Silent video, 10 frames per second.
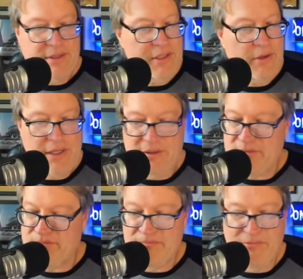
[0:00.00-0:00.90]
You can
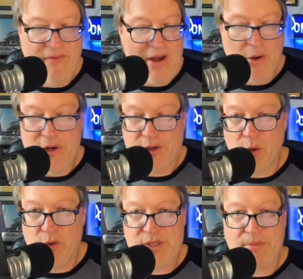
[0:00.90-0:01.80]
find all your
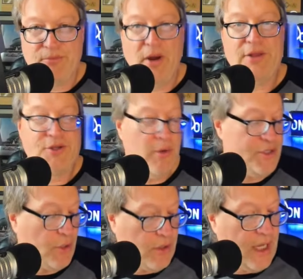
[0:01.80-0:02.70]
totals up front. So
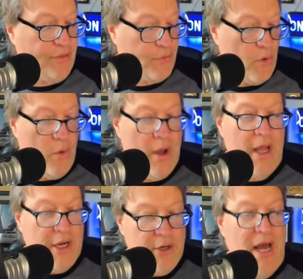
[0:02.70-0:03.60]
as you click through,
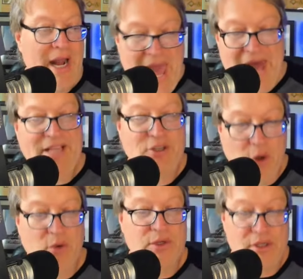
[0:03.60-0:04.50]
you're not adding
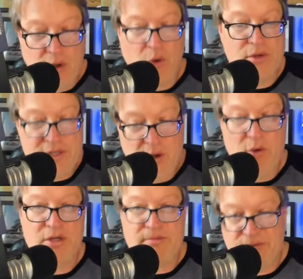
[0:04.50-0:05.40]
totals and totals and
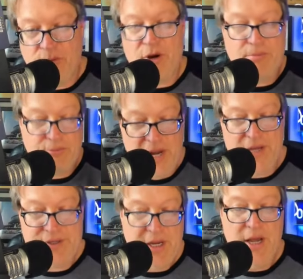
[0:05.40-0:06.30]
totals before your
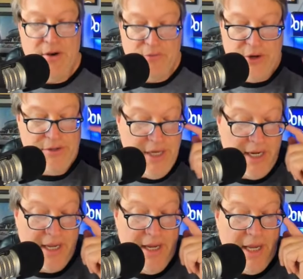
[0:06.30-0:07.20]
price for your
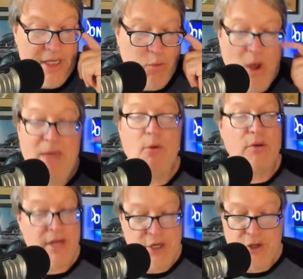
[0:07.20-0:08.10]
ticket is way more
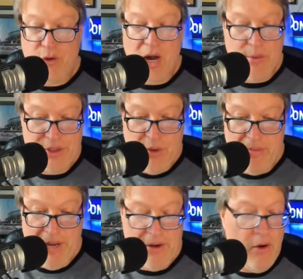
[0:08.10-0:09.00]
than you thought it was going to
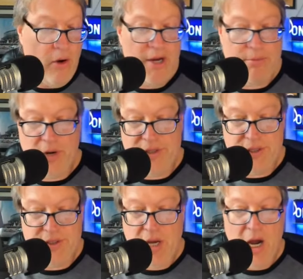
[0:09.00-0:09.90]
be. No, all your
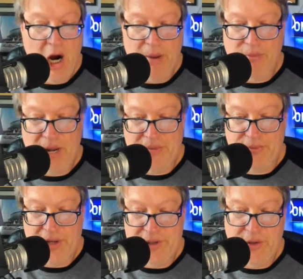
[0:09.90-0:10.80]
prices are up right up
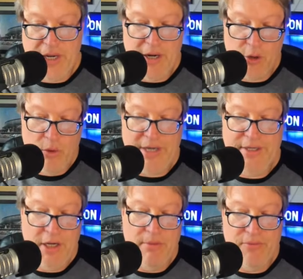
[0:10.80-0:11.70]
front. You'll get a great
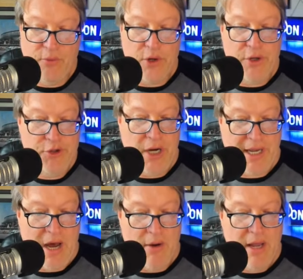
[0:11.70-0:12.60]
deal before you
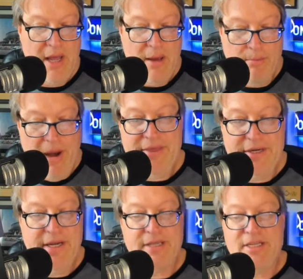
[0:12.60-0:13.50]
check out. Buy the
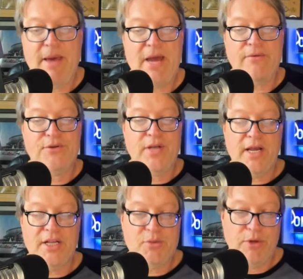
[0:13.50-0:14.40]
tickets in a matter of
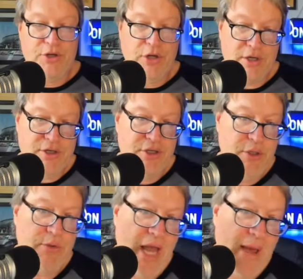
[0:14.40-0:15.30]
seconds with just
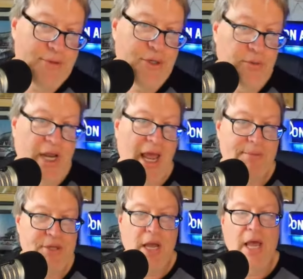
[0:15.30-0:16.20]
two
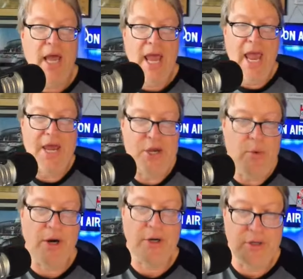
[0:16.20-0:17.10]
taps, and
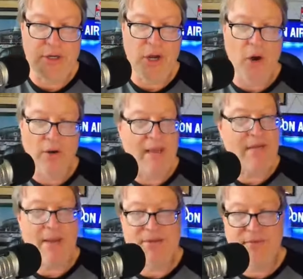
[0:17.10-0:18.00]
you are good to go. Game
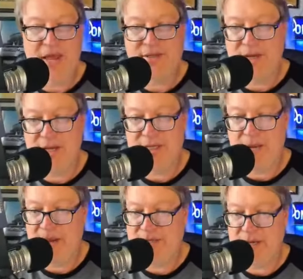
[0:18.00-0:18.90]
Time is fast and easy
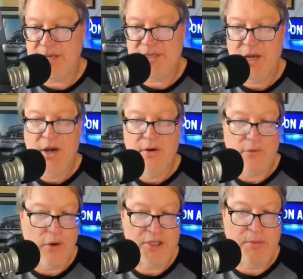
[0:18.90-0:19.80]
to buy tickets
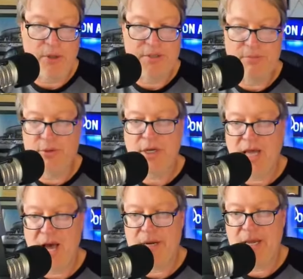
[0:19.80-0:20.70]
for all sports, music,
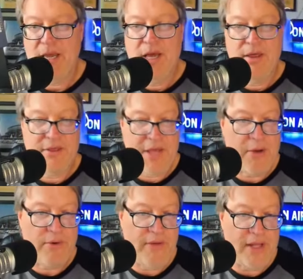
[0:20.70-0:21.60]
comedy,
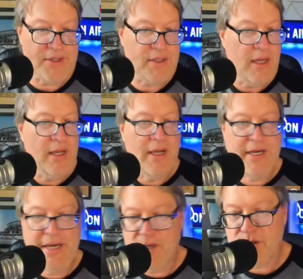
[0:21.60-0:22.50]
theater events,
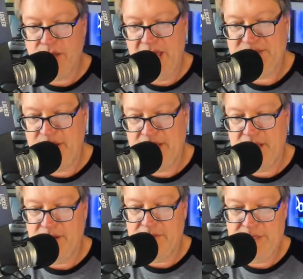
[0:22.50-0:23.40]
killer
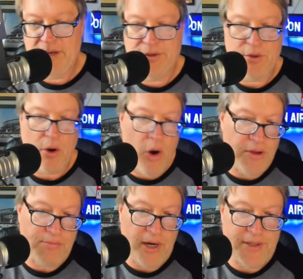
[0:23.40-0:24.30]
last-minute deals, all
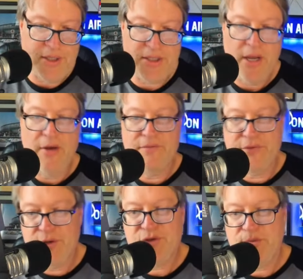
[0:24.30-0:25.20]
the prices,
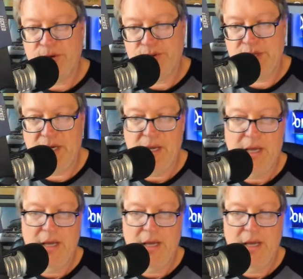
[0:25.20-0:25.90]
views from your seat,